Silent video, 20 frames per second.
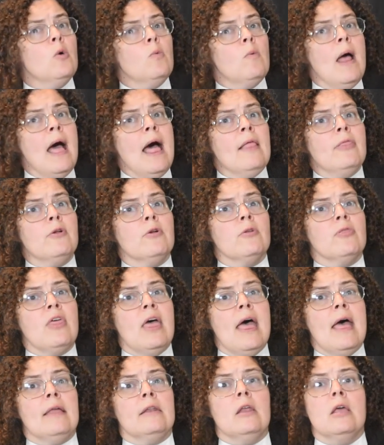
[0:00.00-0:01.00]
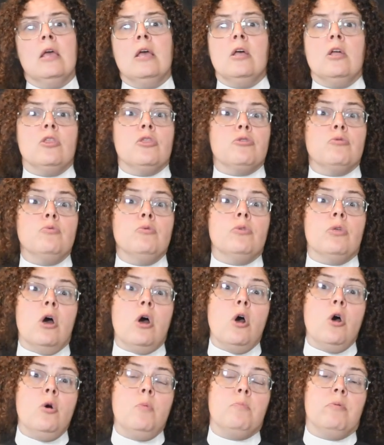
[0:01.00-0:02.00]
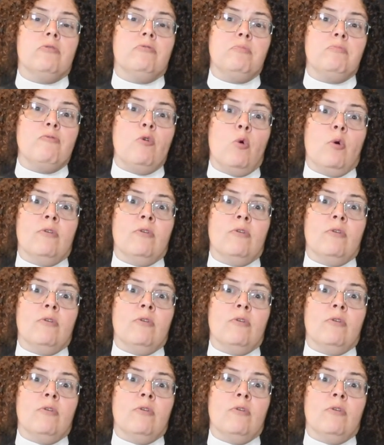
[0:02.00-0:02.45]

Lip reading: rather than through the hope